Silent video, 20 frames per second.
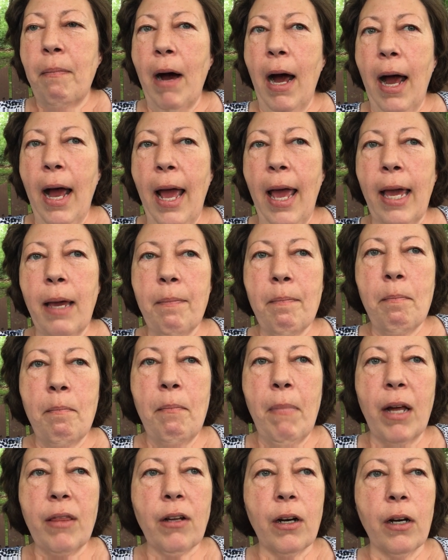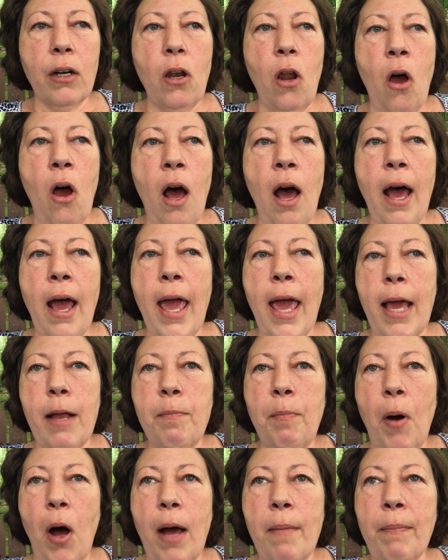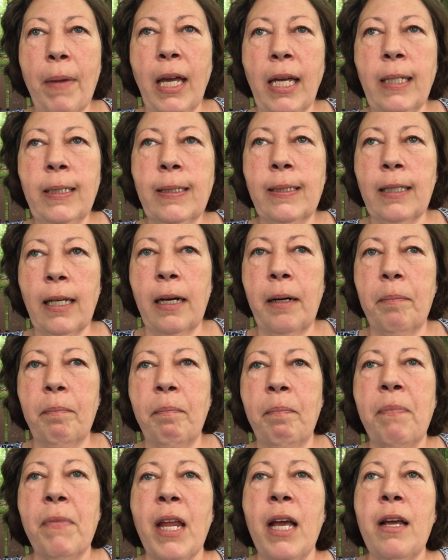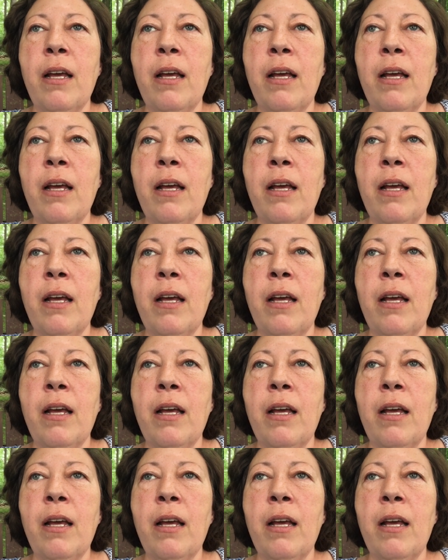My mother in law had bought me some